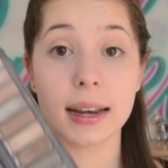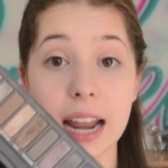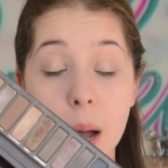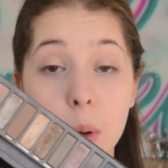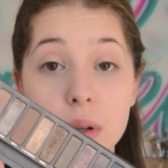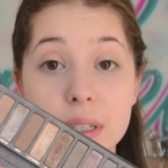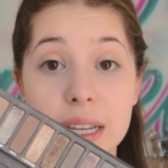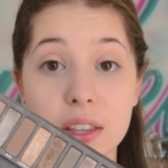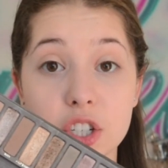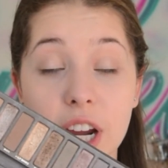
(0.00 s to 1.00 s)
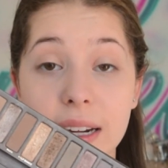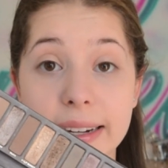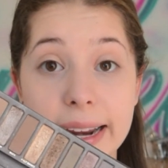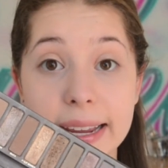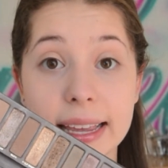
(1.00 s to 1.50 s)
Now I'm going to take the shade
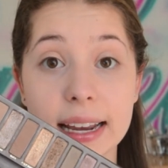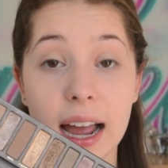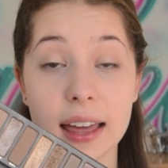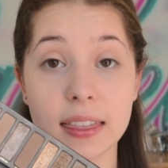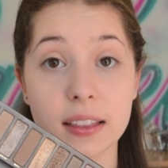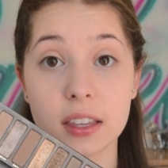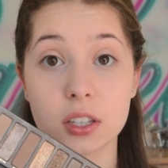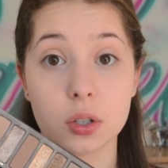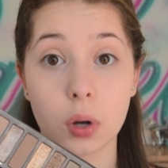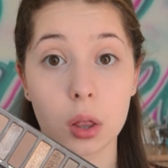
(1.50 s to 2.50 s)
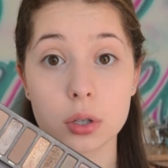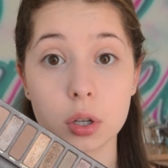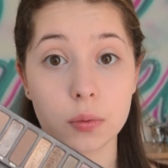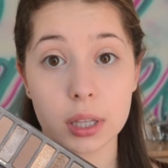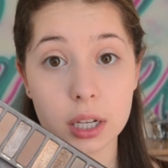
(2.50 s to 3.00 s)
Naked. I think these two colors
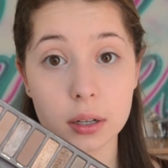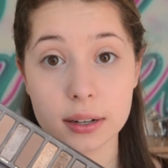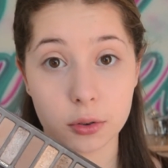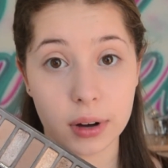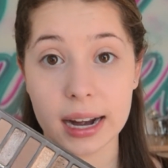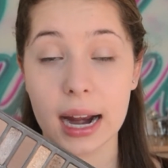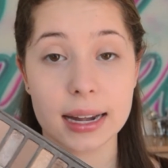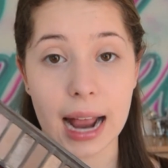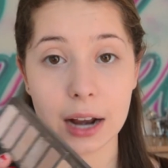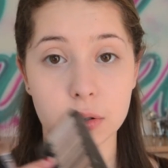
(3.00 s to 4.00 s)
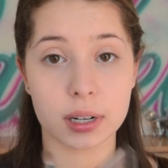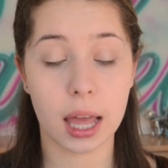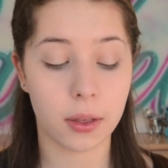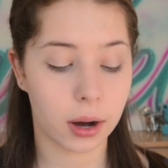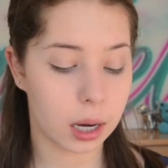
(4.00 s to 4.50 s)
look really great and natural
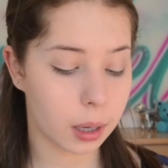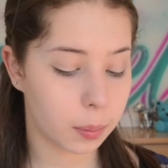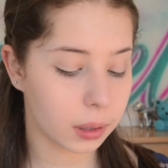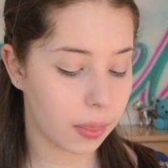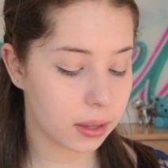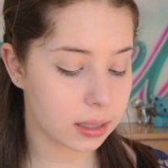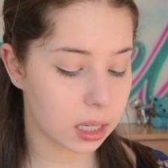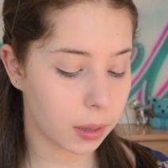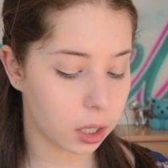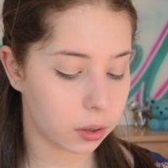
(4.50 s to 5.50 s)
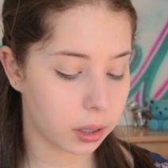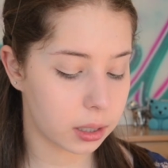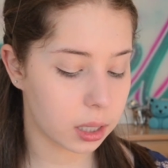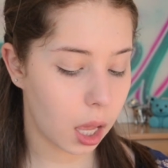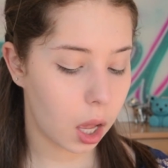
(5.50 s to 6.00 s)
together, and I'm going to blend this into my
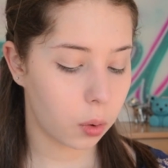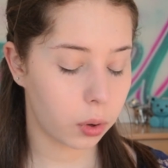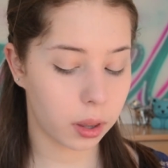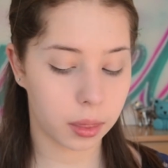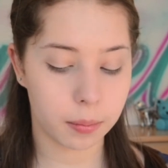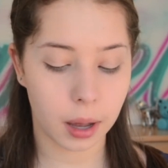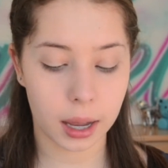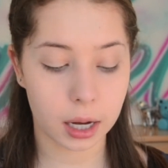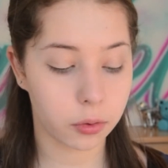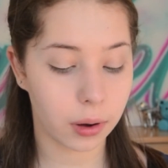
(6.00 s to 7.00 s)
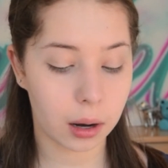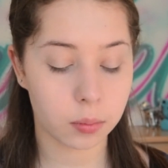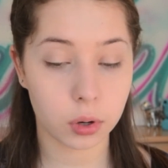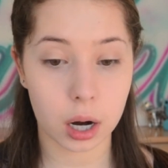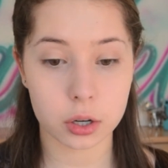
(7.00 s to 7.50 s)
crease with my
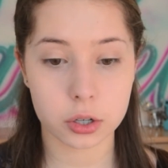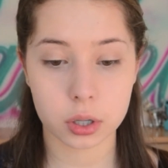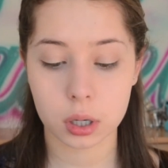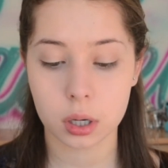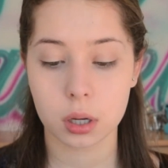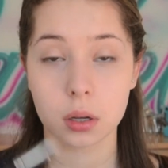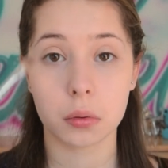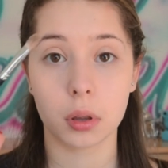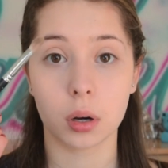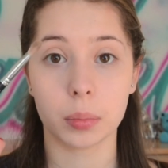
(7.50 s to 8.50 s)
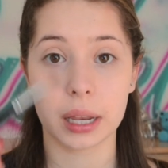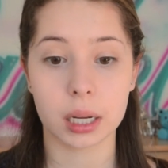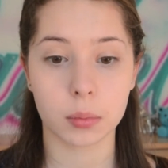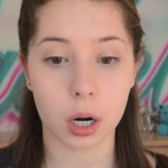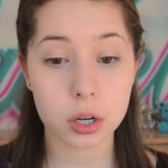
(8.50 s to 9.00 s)
crown brush, little
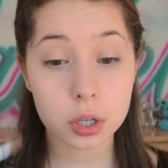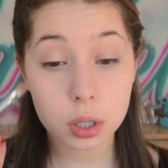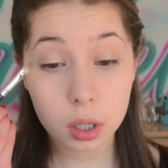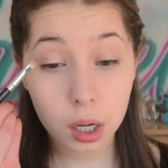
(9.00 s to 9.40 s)
blending brush.